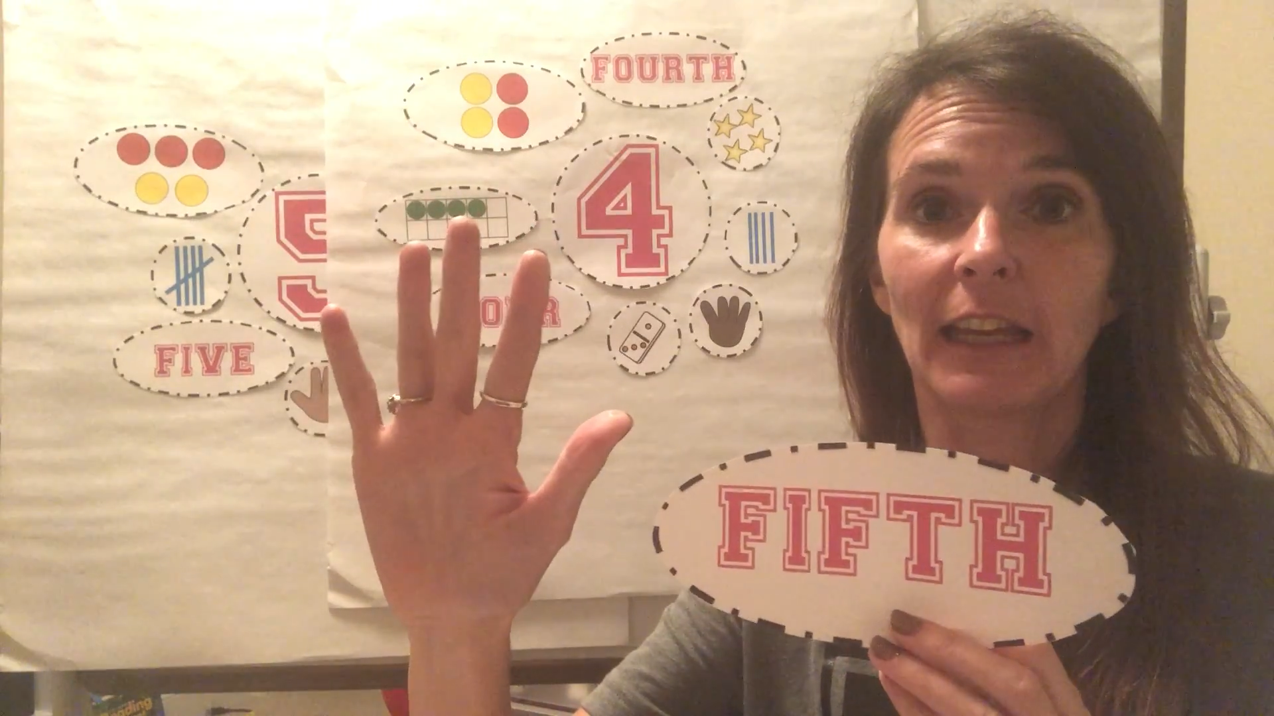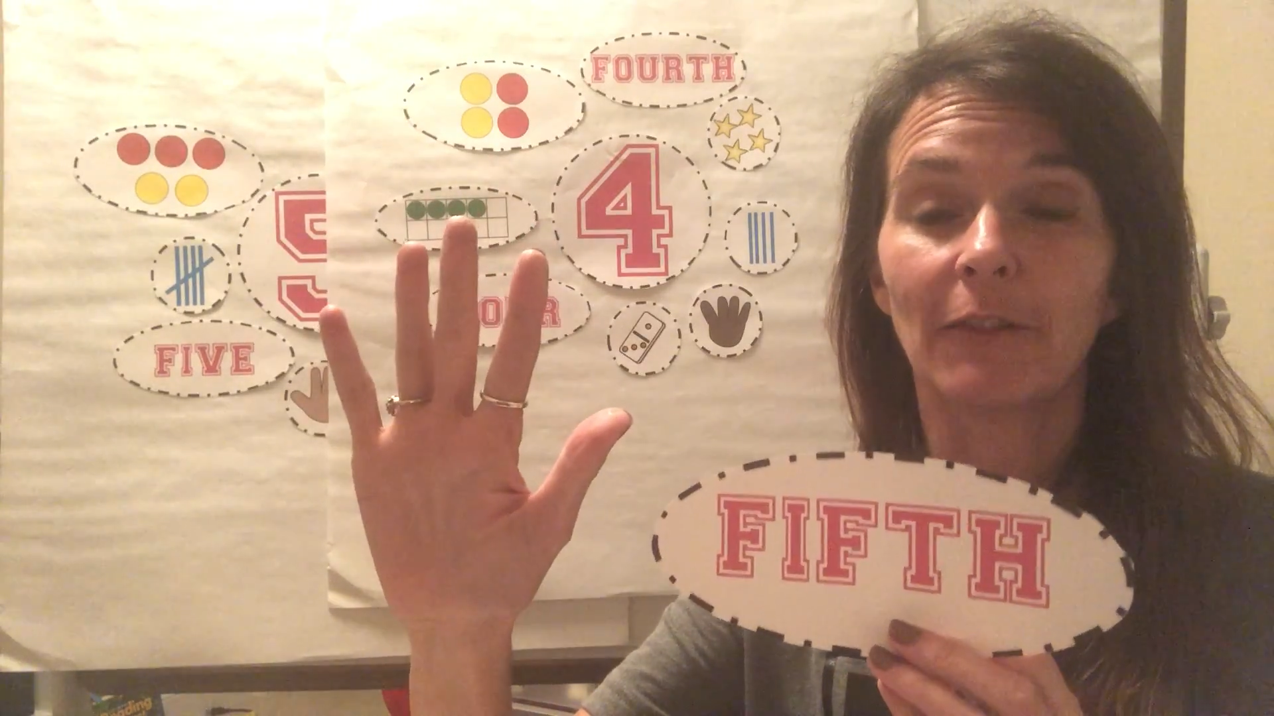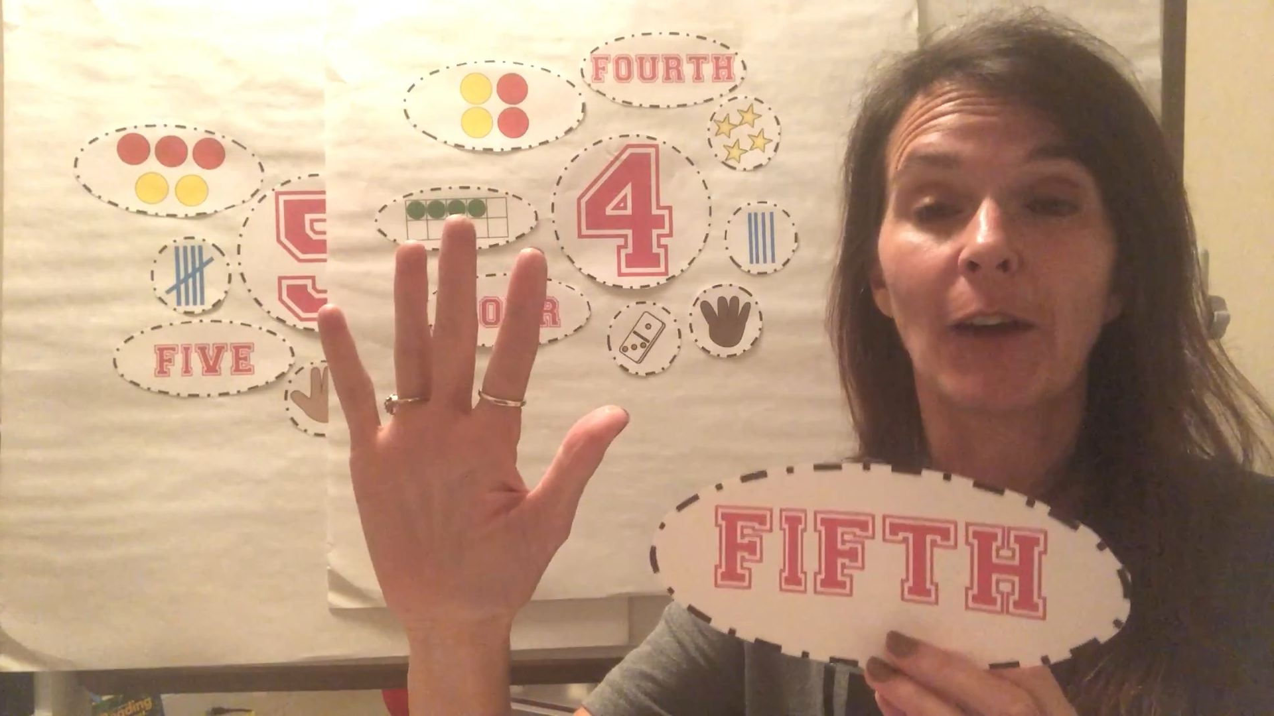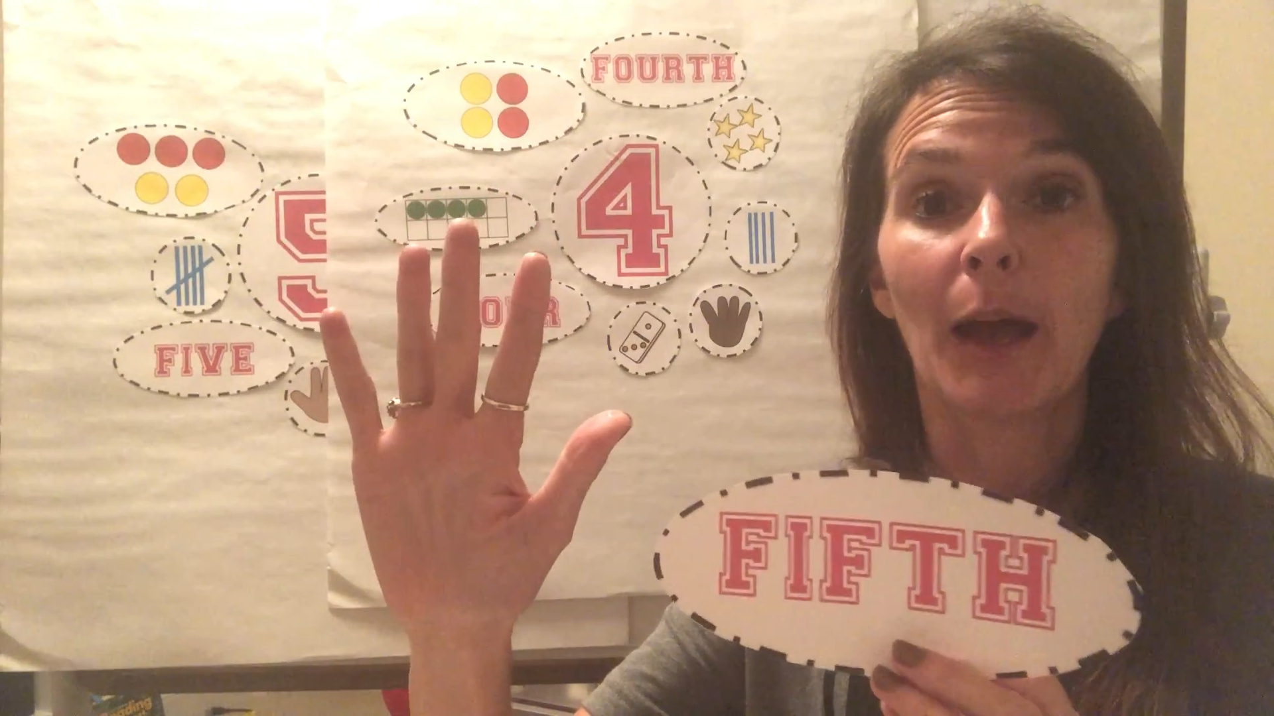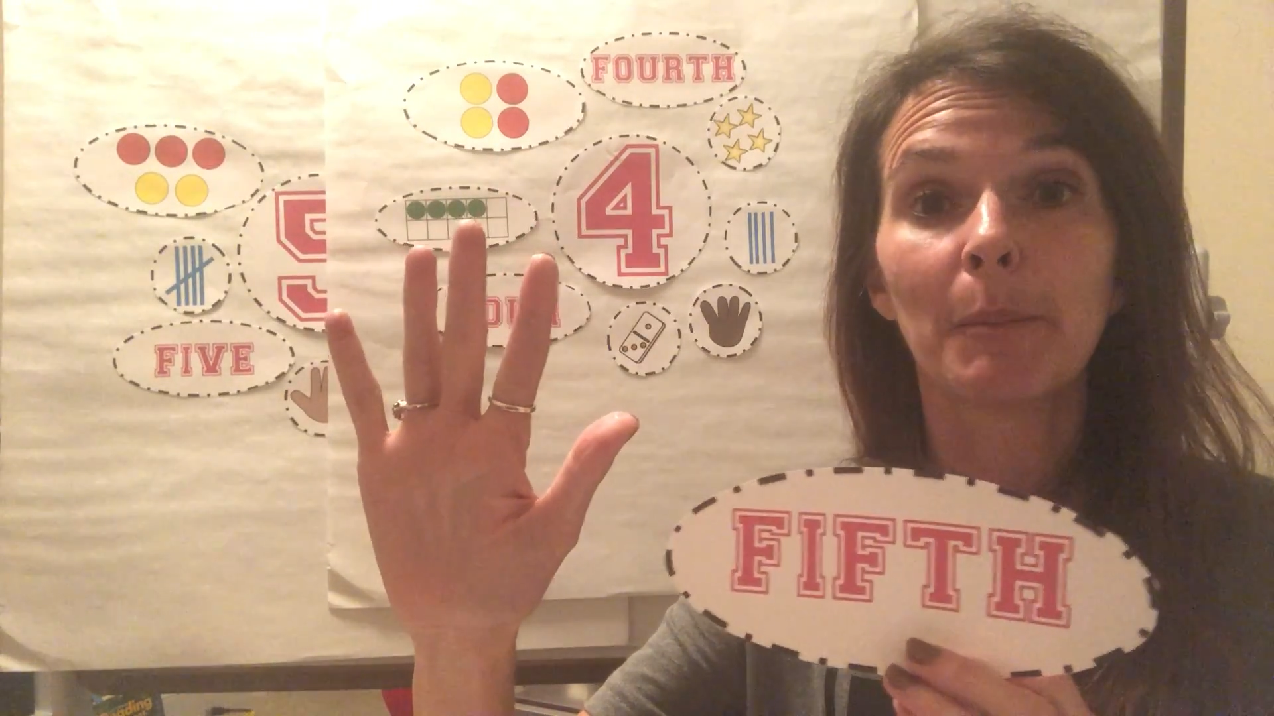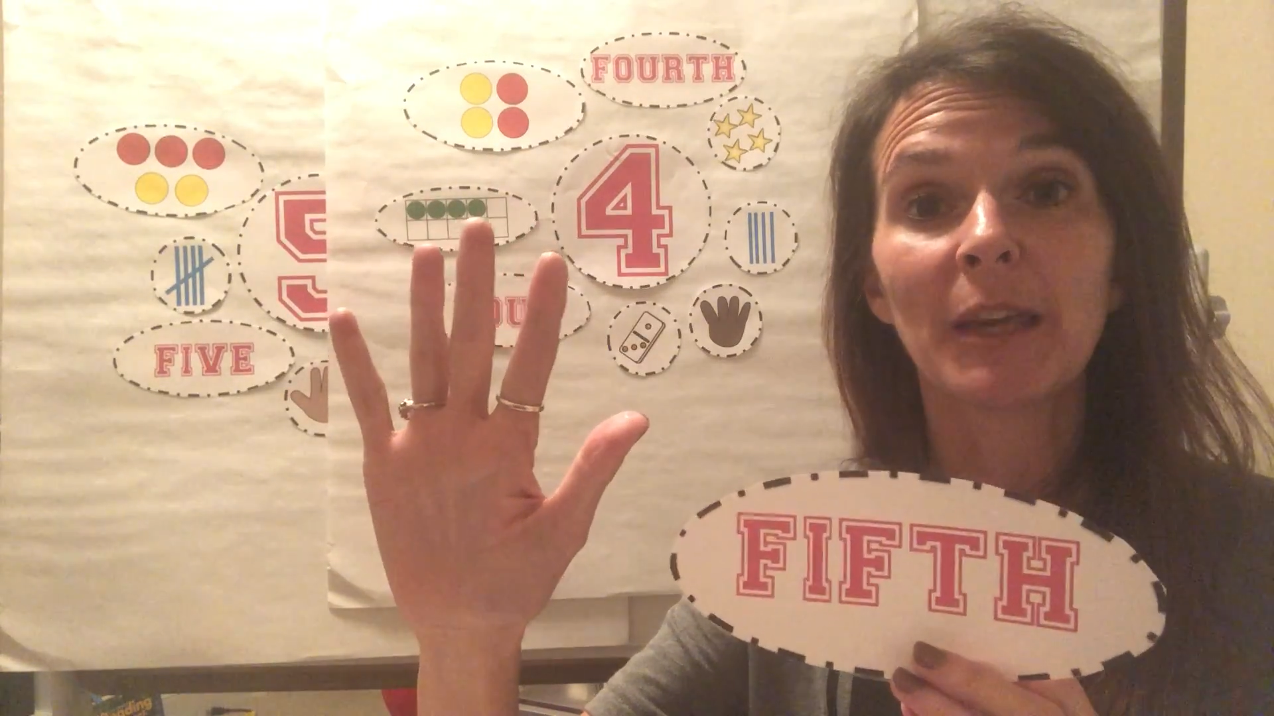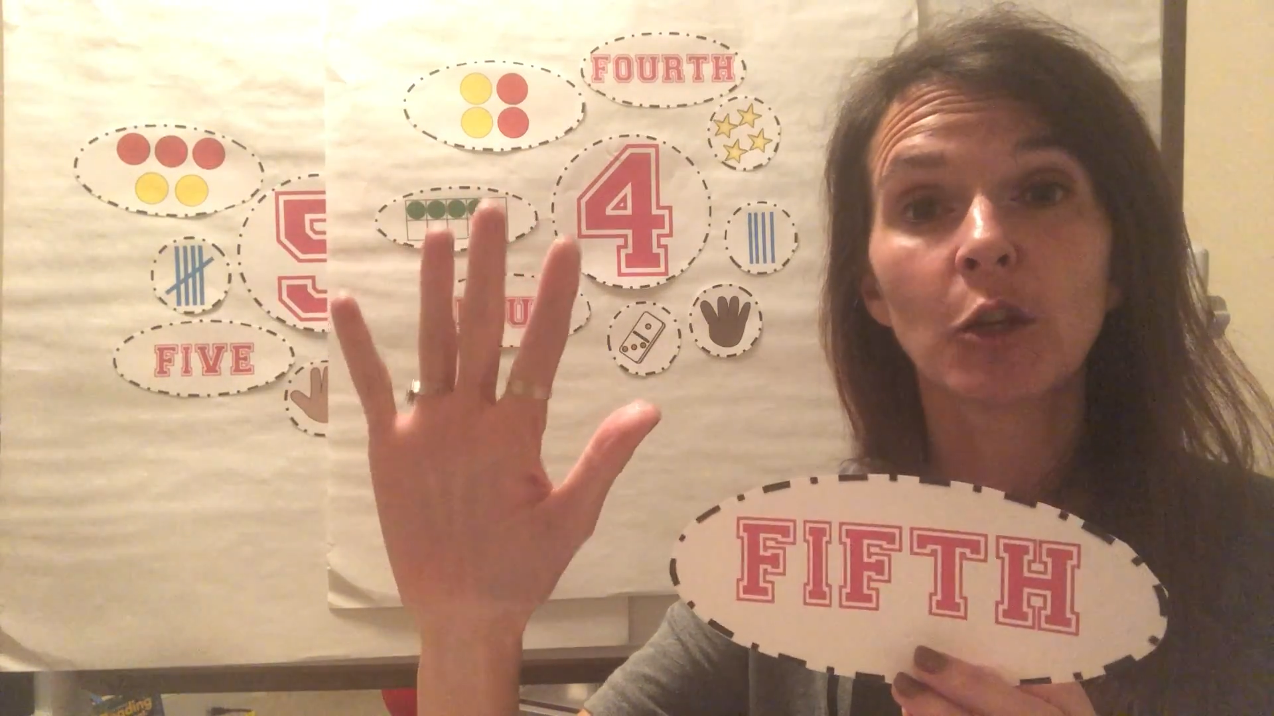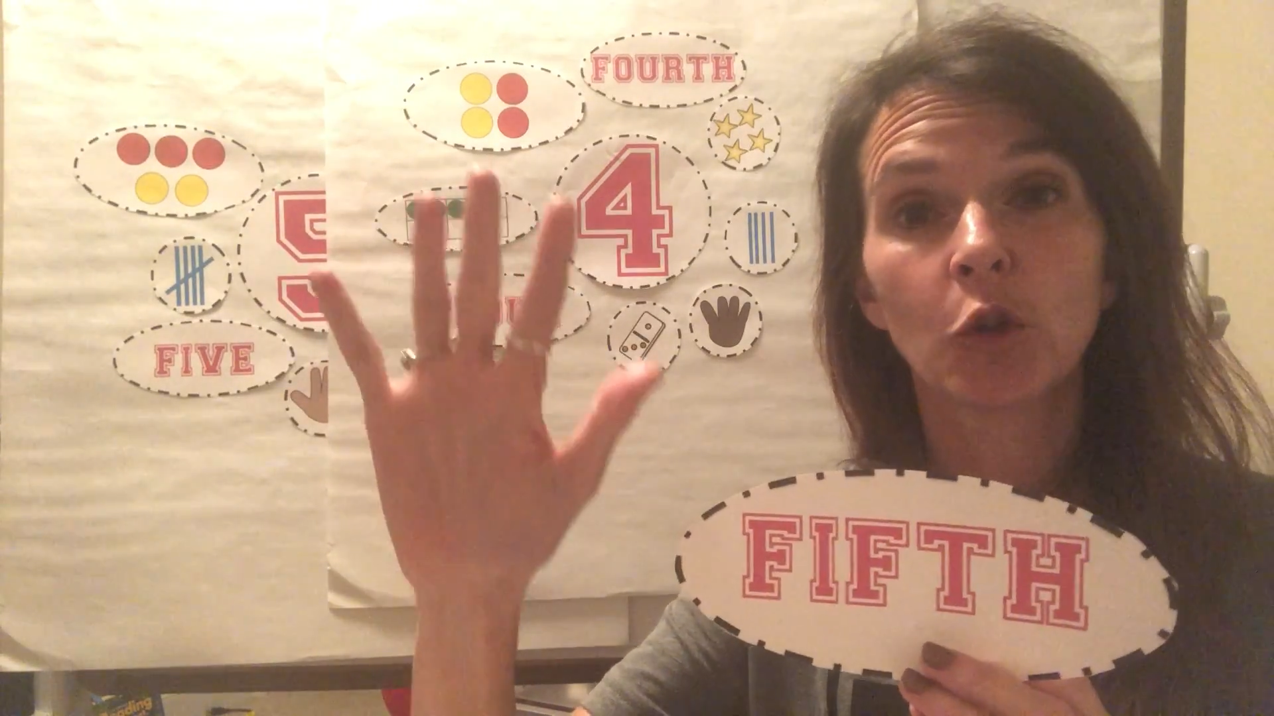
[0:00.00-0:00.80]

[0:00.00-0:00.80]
If I'm in